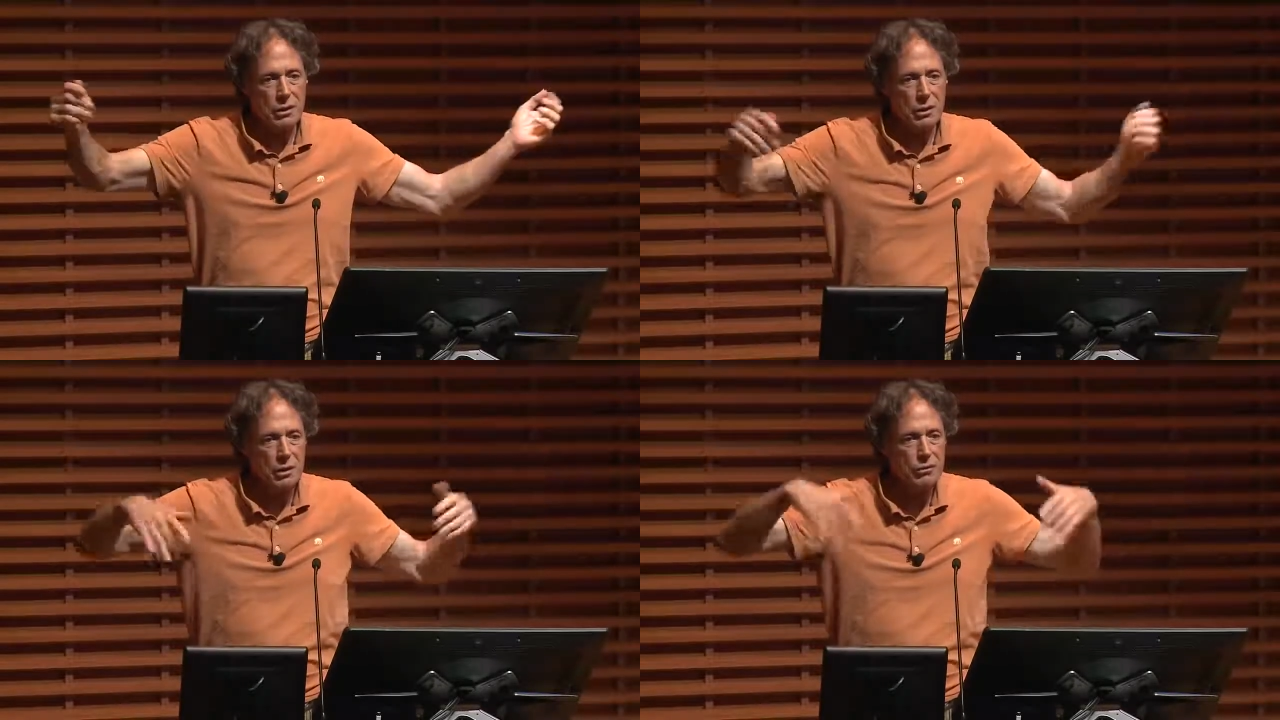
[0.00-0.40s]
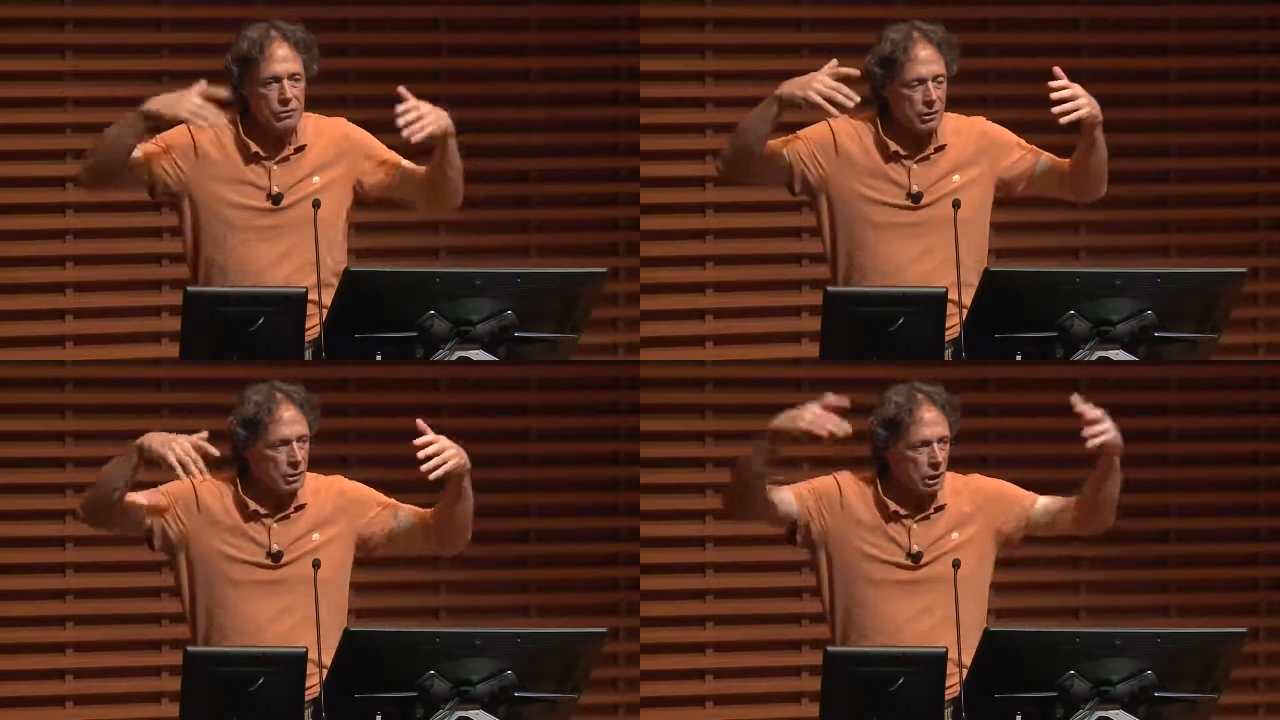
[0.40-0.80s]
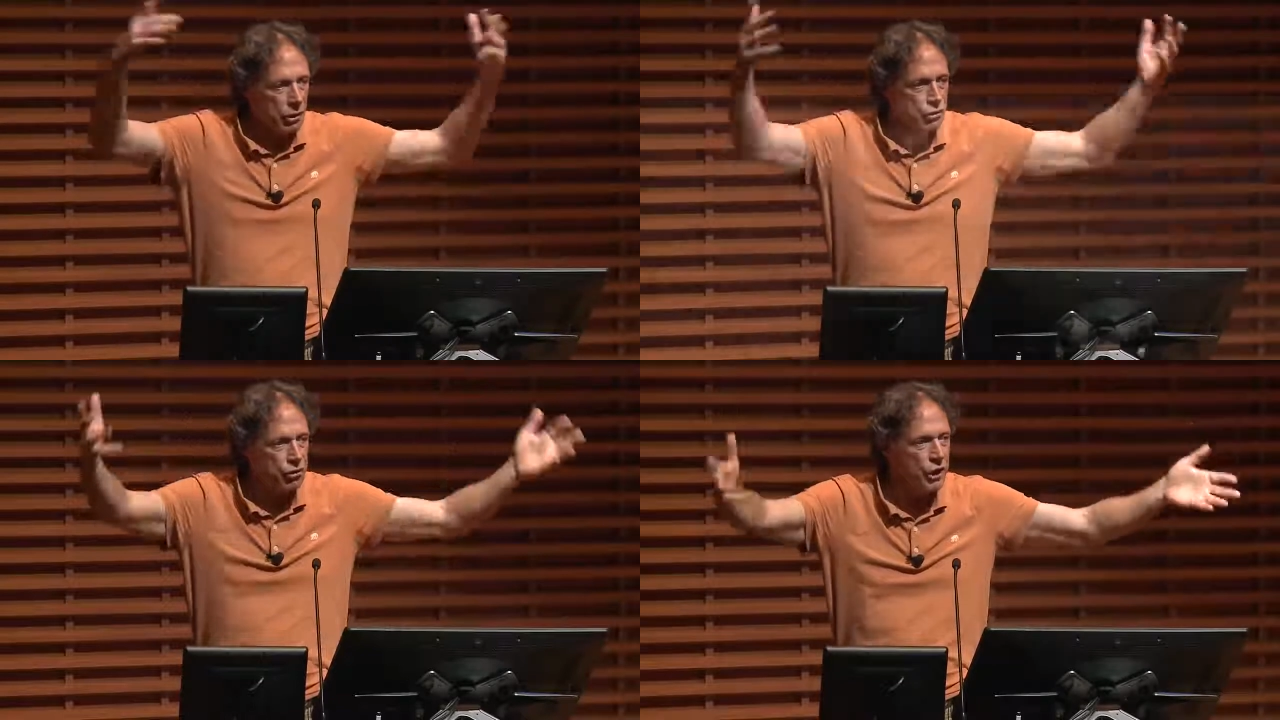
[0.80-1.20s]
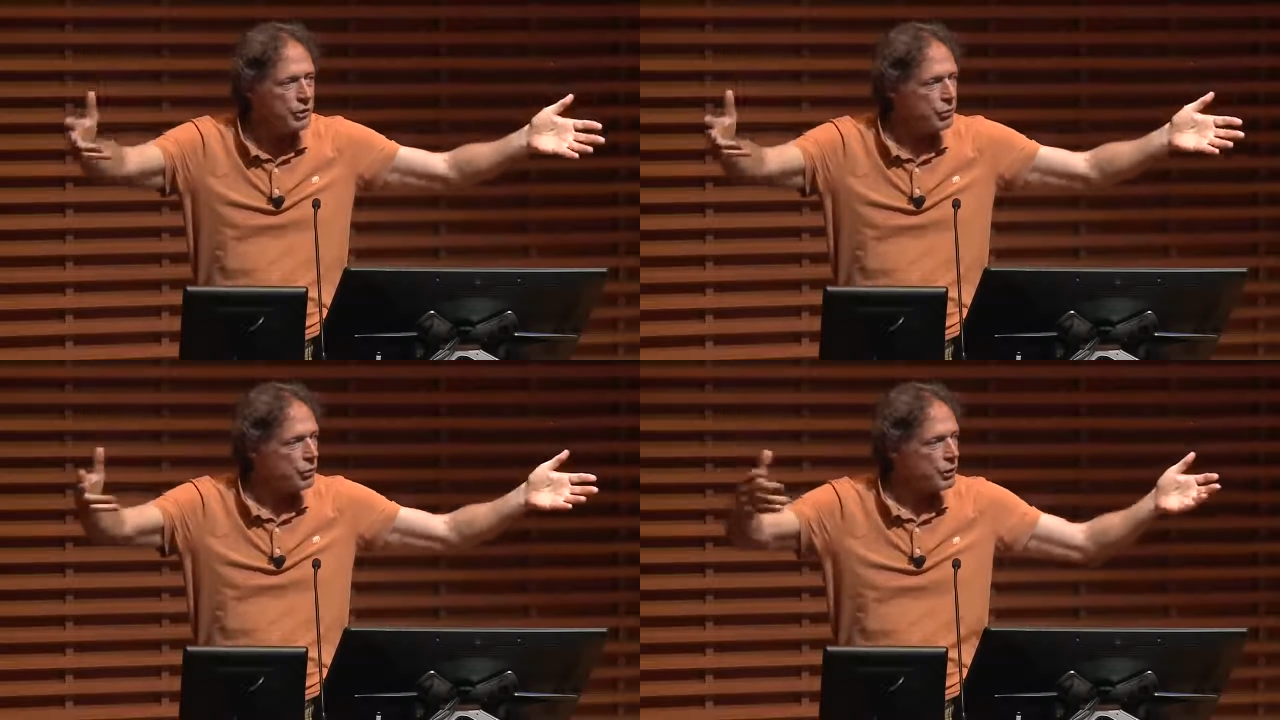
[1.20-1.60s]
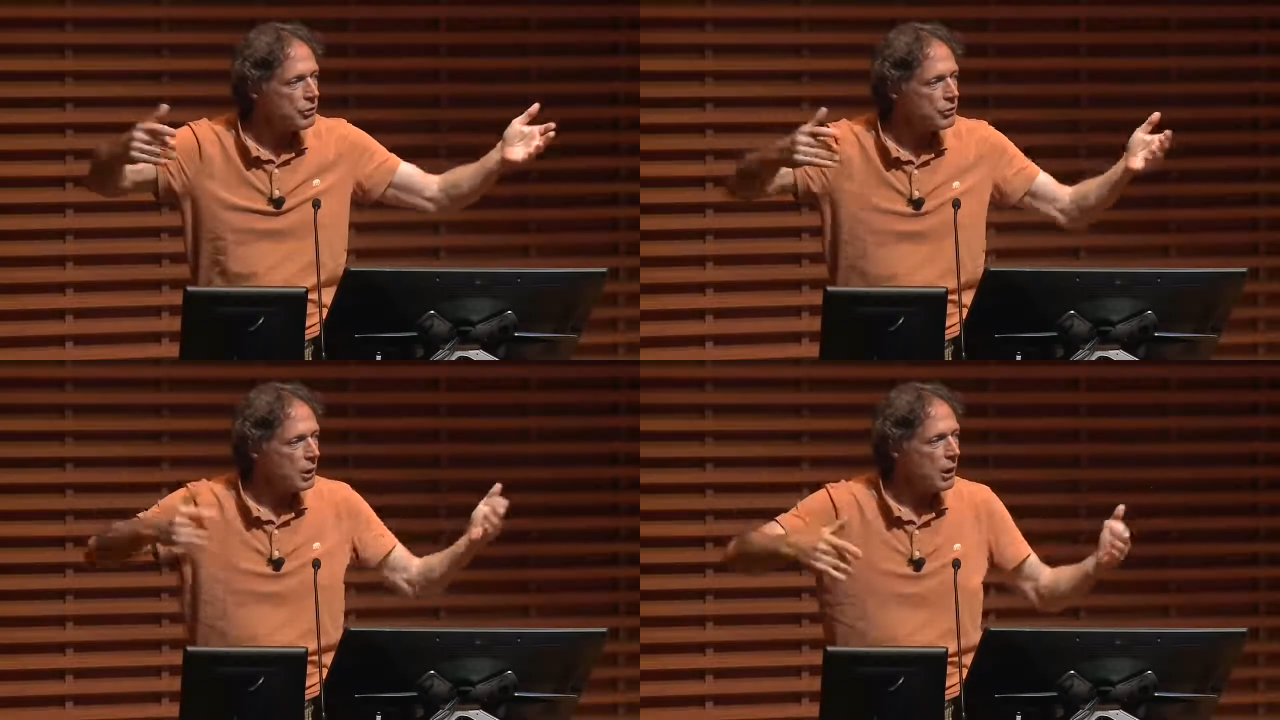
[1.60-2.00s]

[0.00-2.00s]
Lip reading: is generous,